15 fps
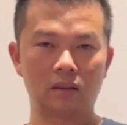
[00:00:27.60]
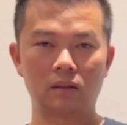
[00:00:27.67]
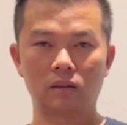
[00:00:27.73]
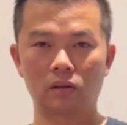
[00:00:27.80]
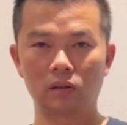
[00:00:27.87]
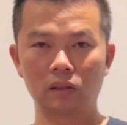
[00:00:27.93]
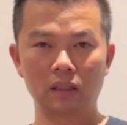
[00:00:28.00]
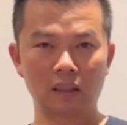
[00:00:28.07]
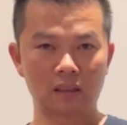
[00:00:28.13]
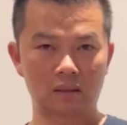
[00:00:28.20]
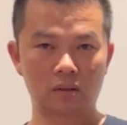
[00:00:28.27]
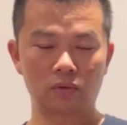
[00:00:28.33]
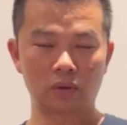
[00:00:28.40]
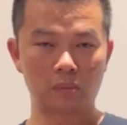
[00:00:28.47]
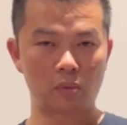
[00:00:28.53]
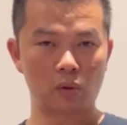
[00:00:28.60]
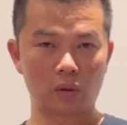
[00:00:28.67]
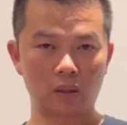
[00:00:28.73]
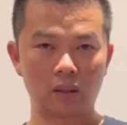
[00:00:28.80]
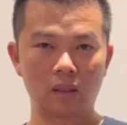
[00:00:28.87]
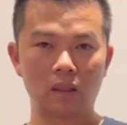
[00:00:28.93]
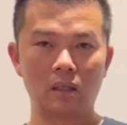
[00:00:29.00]
earnings
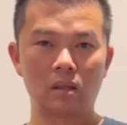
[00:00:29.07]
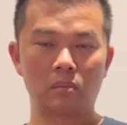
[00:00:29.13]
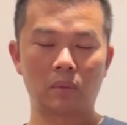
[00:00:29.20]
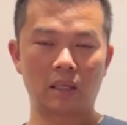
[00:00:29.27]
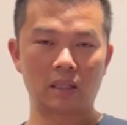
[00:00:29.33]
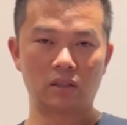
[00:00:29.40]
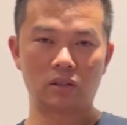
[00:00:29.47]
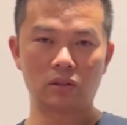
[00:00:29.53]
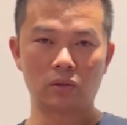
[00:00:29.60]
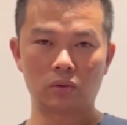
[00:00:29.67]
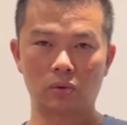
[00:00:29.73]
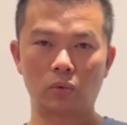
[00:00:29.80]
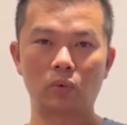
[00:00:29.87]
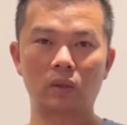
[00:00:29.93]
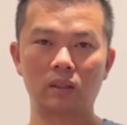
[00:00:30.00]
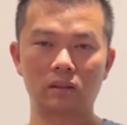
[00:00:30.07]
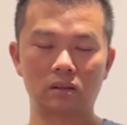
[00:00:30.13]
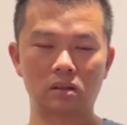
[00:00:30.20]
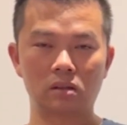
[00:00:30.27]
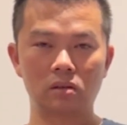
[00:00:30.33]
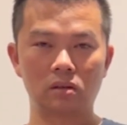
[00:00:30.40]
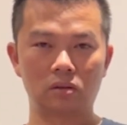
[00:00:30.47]
report, but I chose one
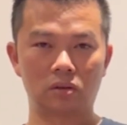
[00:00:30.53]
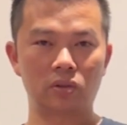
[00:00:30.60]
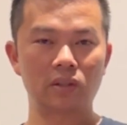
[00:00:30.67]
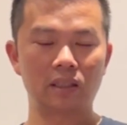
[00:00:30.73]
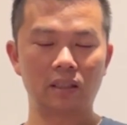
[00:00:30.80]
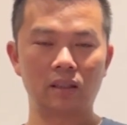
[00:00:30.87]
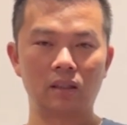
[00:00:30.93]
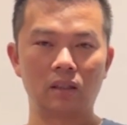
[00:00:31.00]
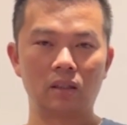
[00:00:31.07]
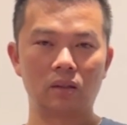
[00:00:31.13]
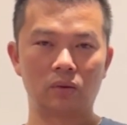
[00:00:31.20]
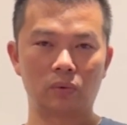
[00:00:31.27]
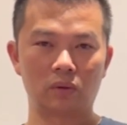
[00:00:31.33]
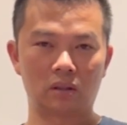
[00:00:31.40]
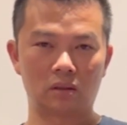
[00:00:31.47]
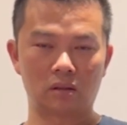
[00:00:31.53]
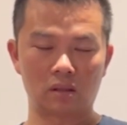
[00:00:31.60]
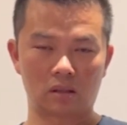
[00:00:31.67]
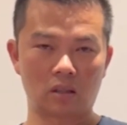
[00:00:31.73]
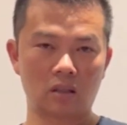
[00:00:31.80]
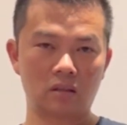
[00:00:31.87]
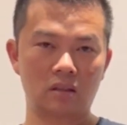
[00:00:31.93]
to trade. The
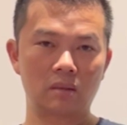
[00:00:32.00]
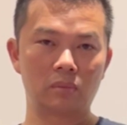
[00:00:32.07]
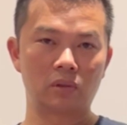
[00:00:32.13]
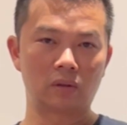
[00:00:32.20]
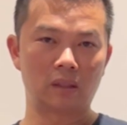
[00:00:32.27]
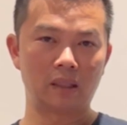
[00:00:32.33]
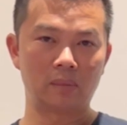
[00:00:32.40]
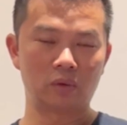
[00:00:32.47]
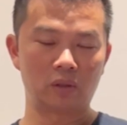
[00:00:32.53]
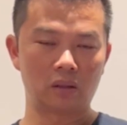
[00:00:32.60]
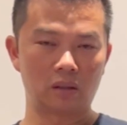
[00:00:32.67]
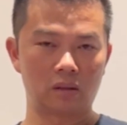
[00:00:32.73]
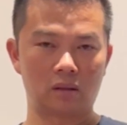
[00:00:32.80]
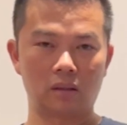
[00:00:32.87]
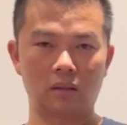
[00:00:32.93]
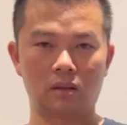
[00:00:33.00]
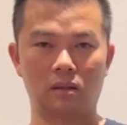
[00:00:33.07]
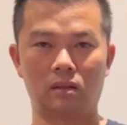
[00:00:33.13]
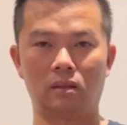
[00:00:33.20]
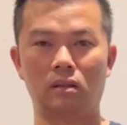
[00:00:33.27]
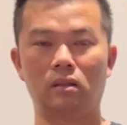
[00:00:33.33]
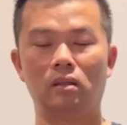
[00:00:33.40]
stock symbol name was
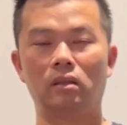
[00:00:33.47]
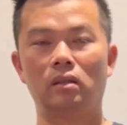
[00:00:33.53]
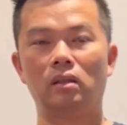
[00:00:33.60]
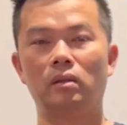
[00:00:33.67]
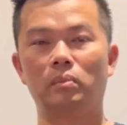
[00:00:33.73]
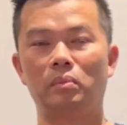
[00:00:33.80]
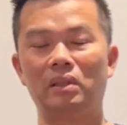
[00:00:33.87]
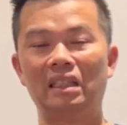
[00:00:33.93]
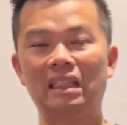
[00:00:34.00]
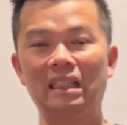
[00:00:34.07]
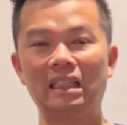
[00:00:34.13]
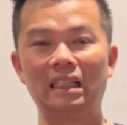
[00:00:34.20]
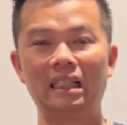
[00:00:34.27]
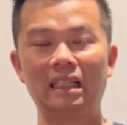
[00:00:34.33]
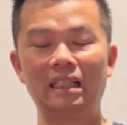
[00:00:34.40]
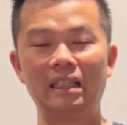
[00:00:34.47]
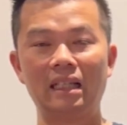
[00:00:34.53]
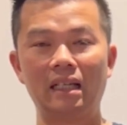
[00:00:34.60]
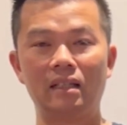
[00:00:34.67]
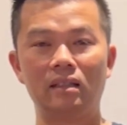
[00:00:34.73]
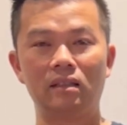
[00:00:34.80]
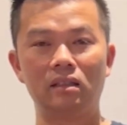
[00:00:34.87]

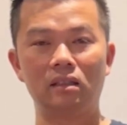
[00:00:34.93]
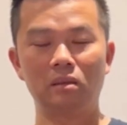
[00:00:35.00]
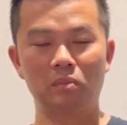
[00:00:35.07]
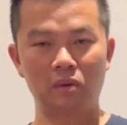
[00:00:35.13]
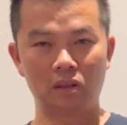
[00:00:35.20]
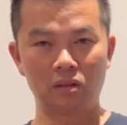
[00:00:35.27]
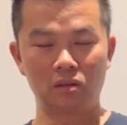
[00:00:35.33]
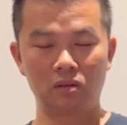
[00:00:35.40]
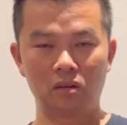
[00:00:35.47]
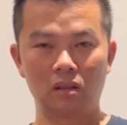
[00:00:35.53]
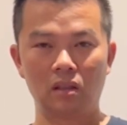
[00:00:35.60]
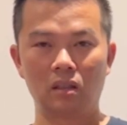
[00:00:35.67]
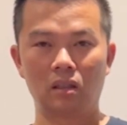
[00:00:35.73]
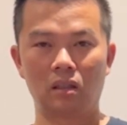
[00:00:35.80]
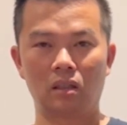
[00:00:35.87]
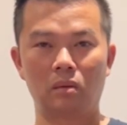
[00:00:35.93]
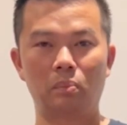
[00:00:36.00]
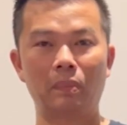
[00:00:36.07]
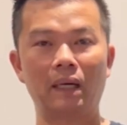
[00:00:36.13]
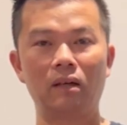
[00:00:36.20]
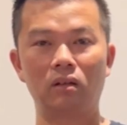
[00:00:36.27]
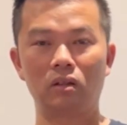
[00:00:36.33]
PANW,
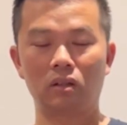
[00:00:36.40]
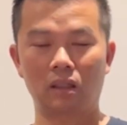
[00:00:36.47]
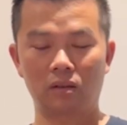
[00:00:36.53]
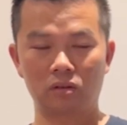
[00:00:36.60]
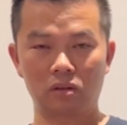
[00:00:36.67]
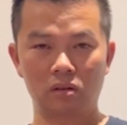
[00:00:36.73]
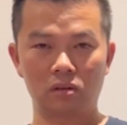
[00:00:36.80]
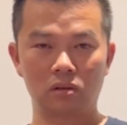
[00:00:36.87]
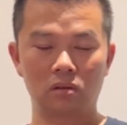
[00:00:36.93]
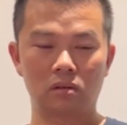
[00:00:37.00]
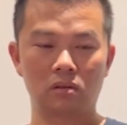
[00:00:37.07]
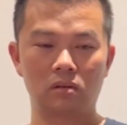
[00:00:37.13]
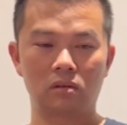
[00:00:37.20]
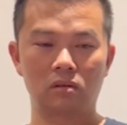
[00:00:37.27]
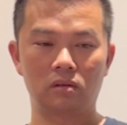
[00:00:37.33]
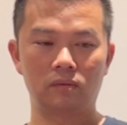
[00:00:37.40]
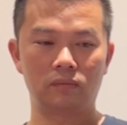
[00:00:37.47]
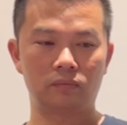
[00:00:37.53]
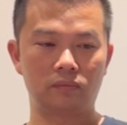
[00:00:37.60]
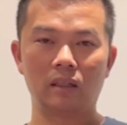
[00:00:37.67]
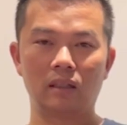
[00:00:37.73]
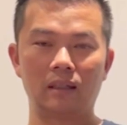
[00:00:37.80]
Palo Alto.
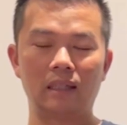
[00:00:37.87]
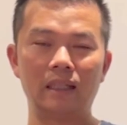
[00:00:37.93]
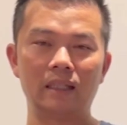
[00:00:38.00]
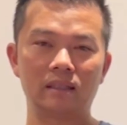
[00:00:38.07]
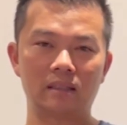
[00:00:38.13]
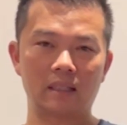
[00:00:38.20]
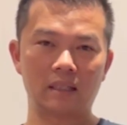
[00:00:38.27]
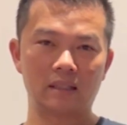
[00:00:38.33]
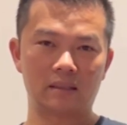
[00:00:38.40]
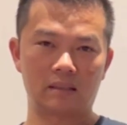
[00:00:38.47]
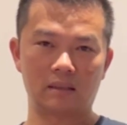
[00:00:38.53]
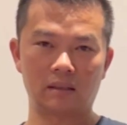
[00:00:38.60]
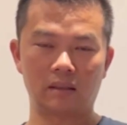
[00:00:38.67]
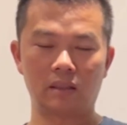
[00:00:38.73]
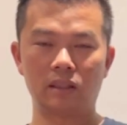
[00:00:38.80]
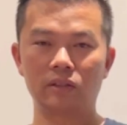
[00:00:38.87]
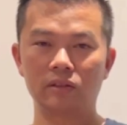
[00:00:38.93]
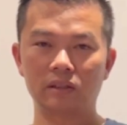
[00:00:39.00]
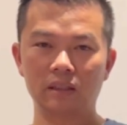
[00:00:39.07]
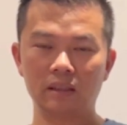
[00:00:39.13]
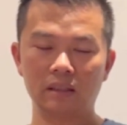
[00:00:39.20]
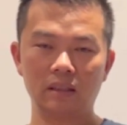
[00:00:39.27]
It is a
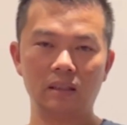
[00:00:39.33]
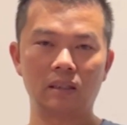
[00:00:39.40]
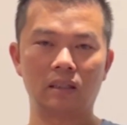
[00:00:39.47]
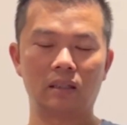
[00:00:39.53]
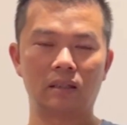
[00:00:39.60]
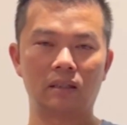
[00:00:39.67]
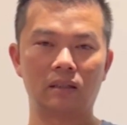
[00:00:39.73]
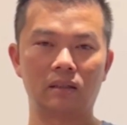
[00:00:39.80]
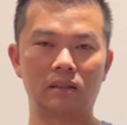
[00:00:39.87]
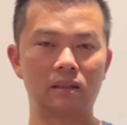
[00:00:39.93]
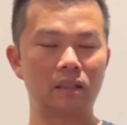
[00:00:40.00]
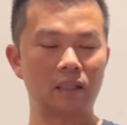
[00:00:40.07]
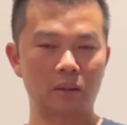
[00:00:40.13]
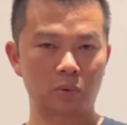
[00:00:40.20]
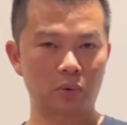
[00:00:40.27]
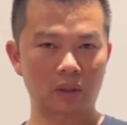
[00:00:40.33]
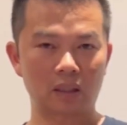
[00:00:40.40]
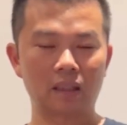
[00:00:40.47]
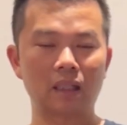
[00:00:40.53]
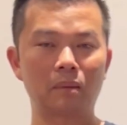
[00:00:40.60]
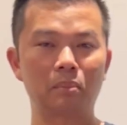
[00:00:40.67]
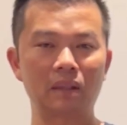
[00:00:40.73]
security network
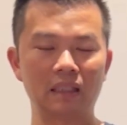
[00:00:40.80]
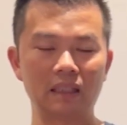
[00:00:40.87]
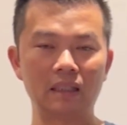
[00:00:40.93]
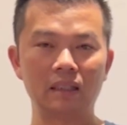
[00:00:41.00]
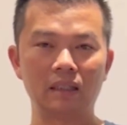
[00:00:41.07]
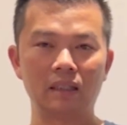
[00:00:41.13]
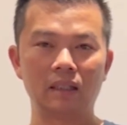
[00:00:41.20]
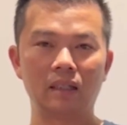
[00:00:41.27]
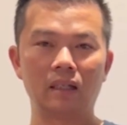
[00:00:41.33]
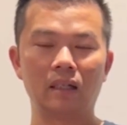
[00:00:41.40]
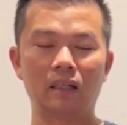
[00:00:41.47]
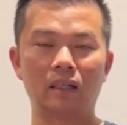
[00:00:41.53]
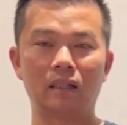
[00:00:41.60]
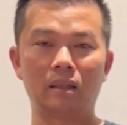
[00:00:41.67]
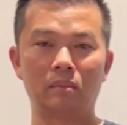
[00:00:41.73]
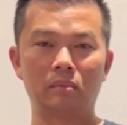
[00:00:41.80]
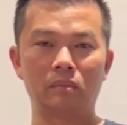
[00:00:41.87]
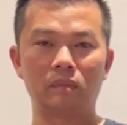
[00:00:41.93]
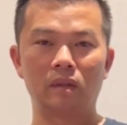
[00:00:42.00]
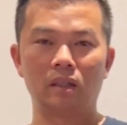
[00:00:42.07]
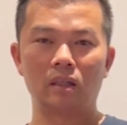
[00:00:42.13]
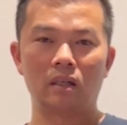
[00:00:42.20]
company.
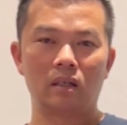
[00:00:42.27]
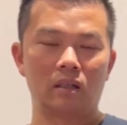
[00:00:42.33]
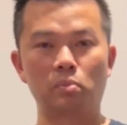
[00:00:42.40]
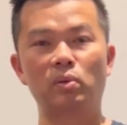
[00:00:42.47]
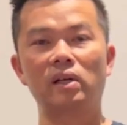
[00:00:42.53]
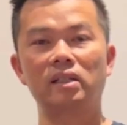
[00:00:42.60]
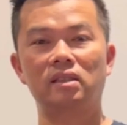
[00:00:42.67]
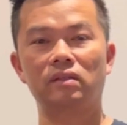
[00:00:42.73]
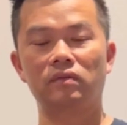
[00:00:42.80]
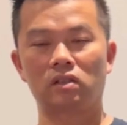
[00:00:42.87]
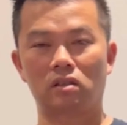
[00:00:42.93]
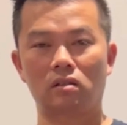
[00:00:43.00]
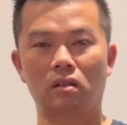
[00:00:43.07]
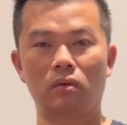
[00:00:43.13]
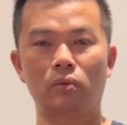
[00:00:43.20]
Price of the stock